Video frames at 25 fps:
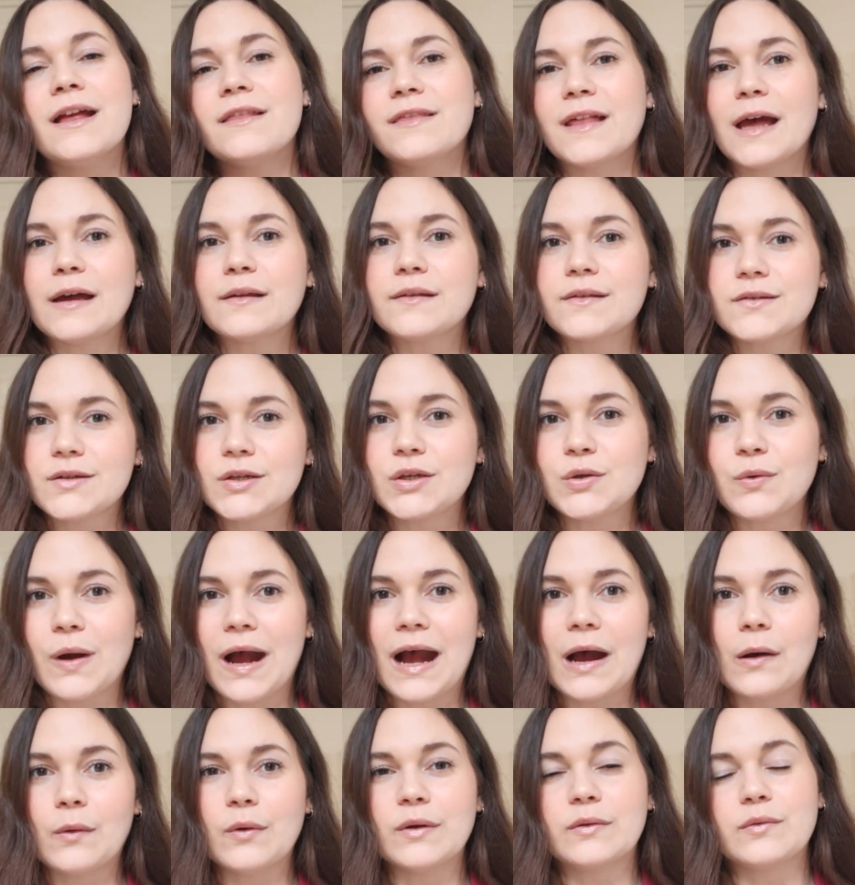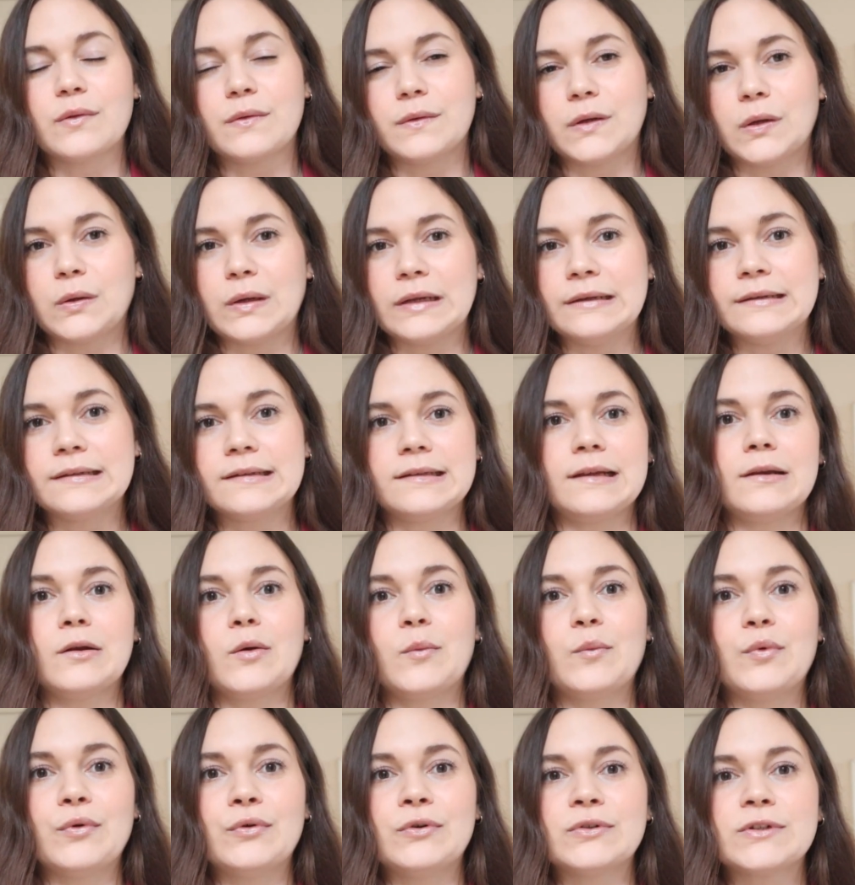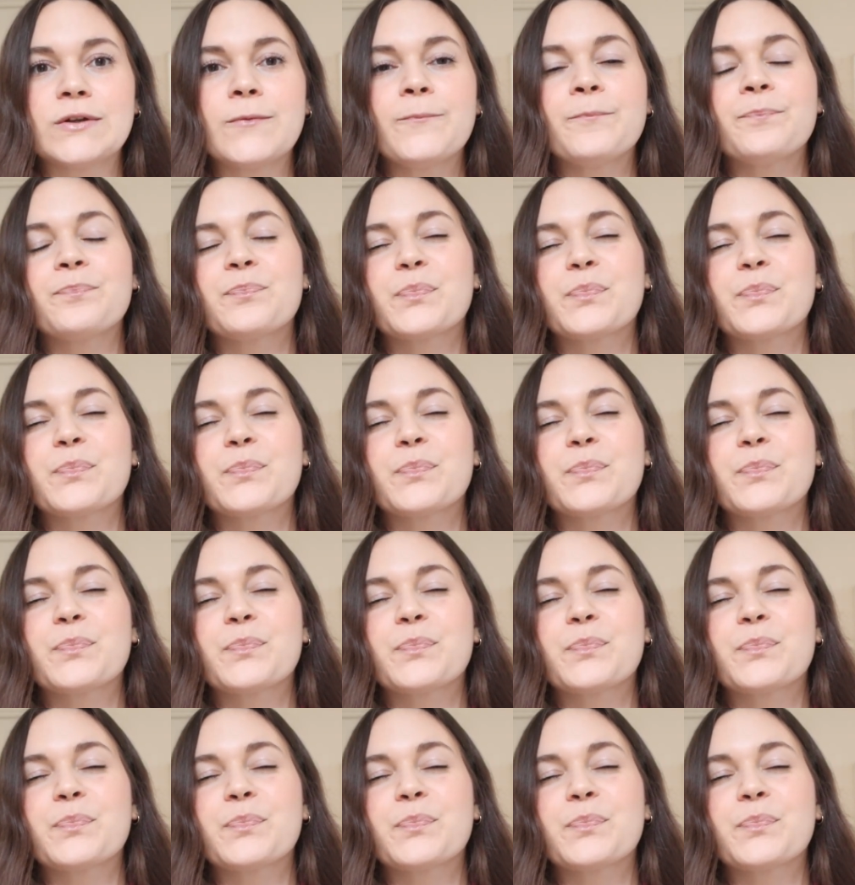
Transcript: that's two hours with no insulin on board.